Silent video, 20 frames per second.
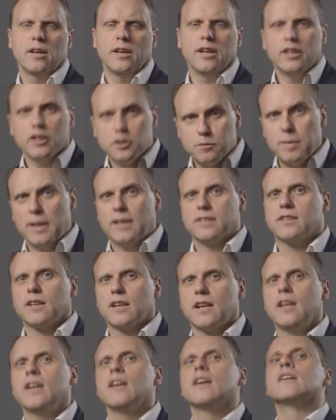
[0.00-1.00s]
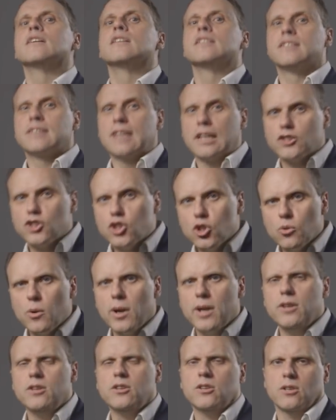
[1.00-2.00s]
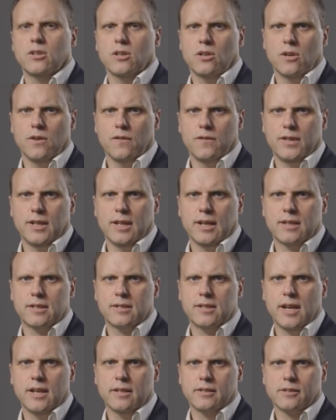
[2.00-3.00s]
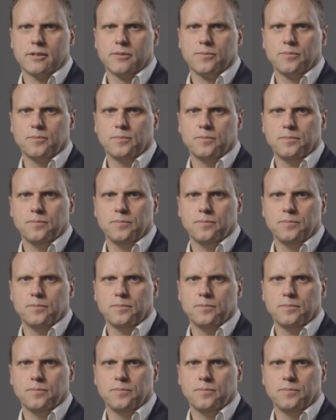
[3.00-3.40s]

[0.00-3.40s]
It is basically saturation of the excess.